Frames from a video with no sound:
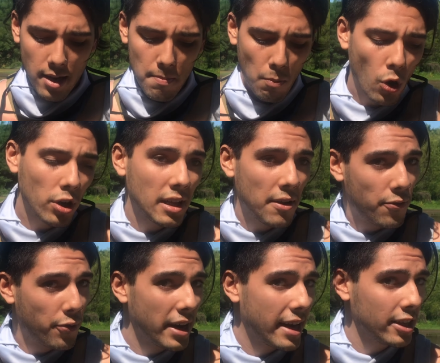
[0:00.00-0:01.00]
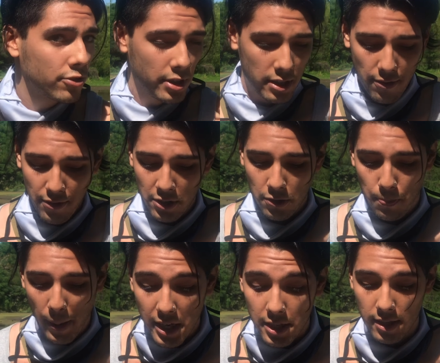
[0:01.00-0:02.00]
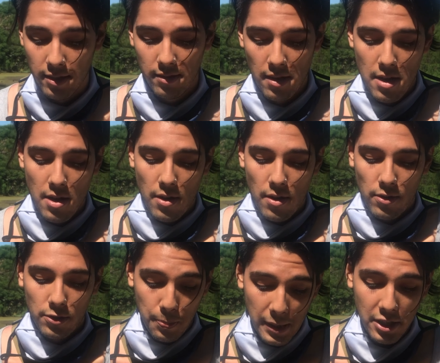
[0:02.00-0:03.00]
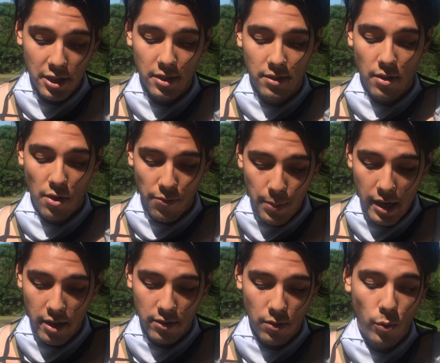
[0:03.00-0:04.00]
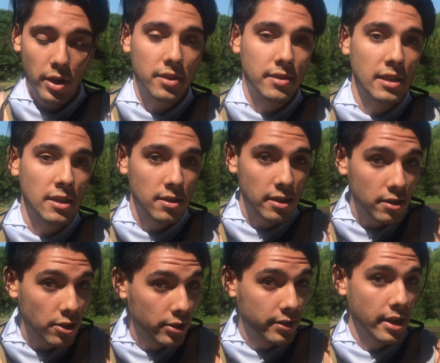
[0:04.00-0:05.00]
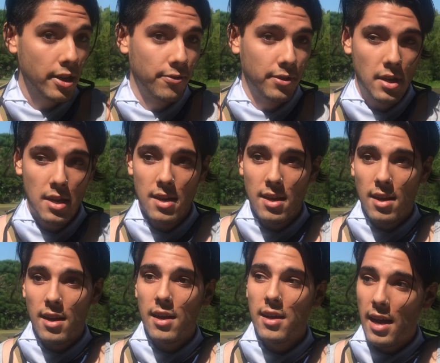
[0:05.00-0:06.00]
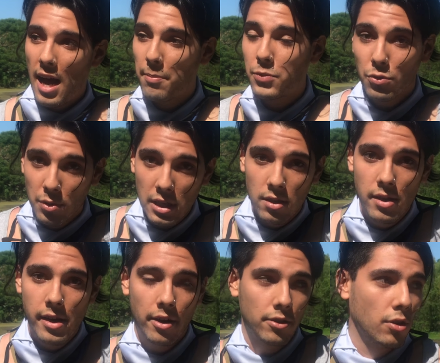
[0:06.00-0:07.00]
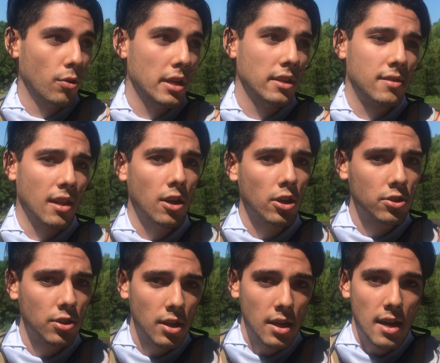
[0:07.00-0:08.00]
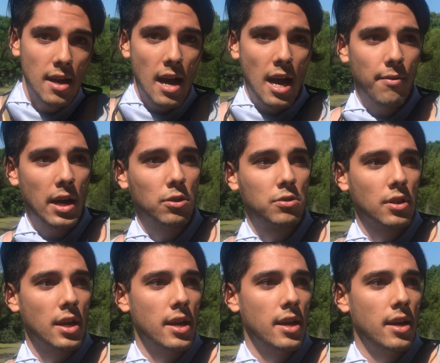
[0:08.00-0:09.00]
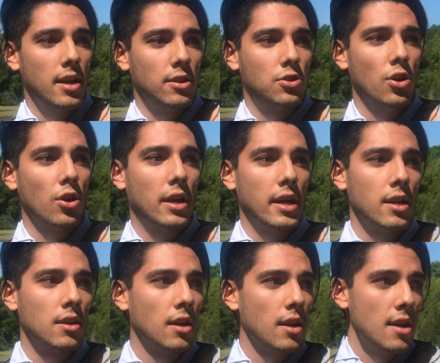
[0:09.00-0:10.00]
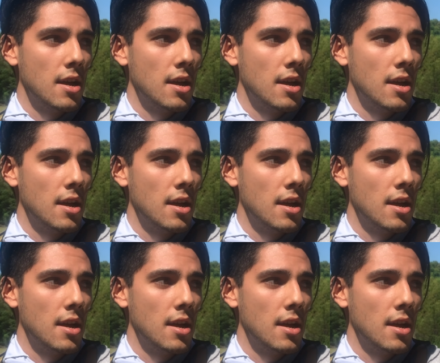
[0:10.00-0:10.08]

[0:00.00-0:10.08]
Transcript: more than 300 different species of birds were seen in this reserve up to this year? So it's a lot about talking